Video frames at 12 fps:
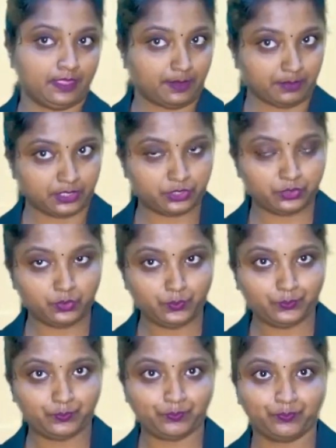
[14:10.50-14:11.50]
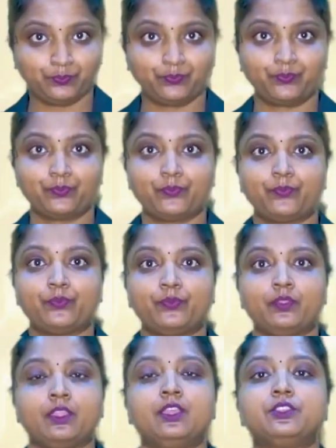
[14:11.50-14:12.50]
Number two,
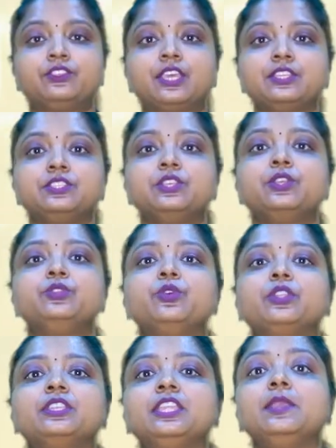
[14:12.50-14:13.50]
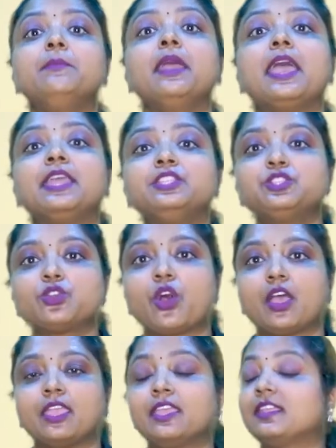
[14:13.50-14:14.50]
does your team
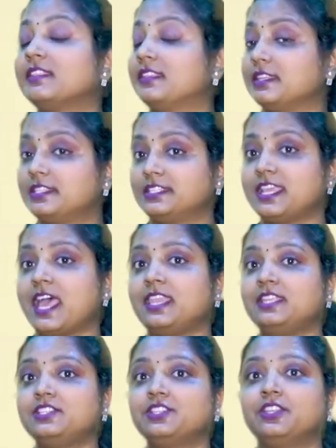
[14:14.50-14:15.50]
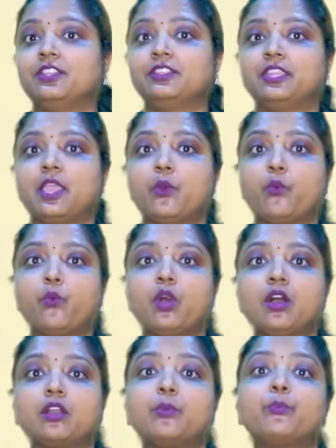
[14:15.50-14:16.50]
enjoy the challenge their
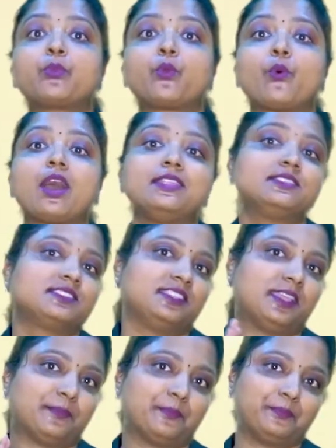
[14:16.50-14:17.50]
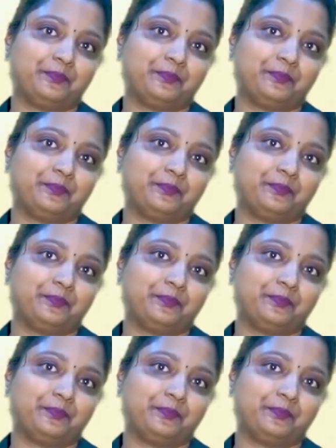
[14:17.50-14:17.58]
work provides them?